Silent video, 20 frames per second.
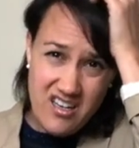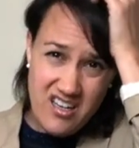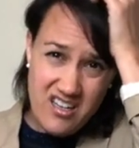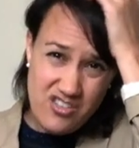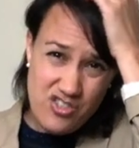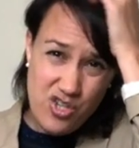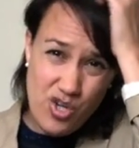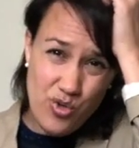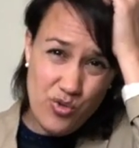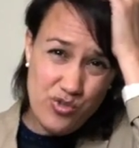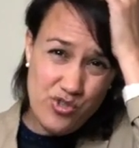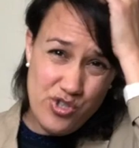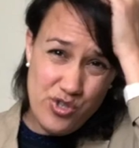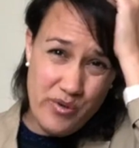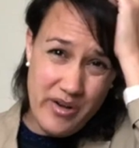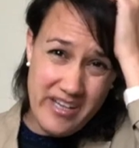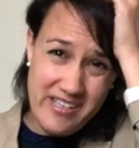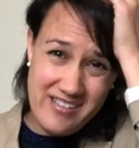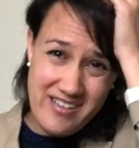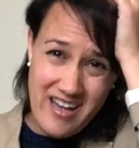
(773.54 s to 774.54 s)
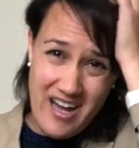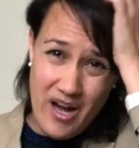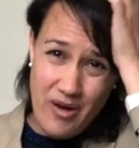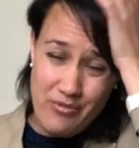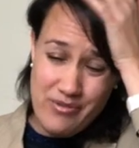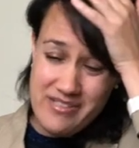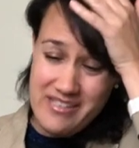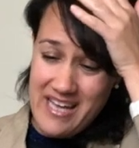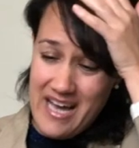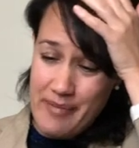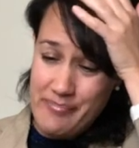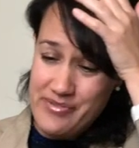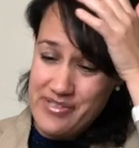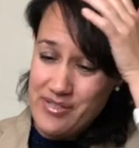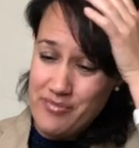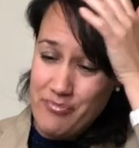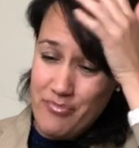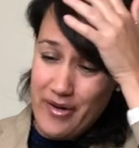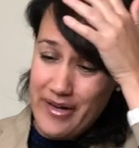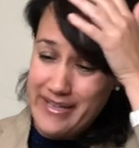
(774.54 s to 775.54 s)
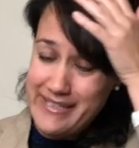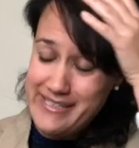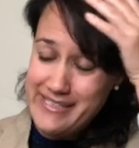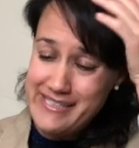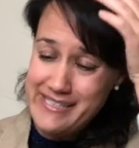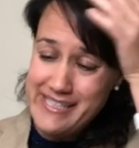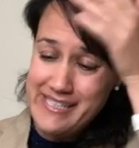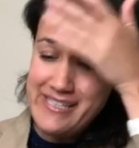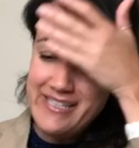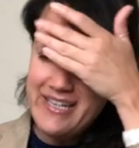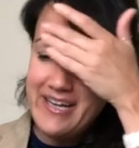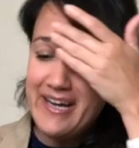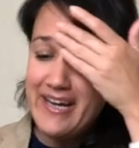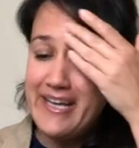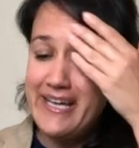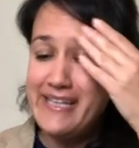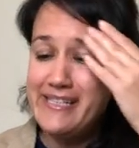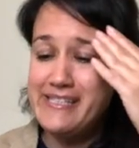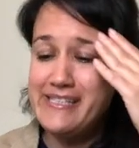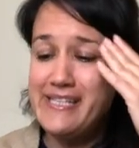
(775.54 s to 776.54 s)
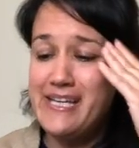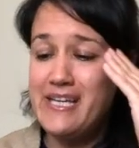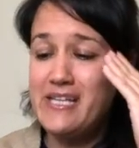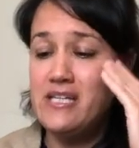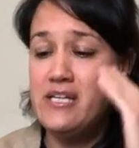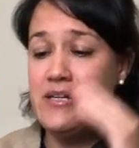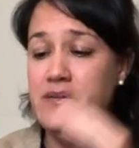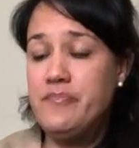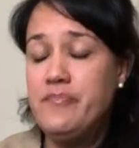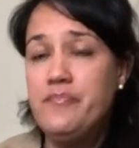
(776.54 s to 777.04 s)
I told you I, I was absent minded, didn't I? He said.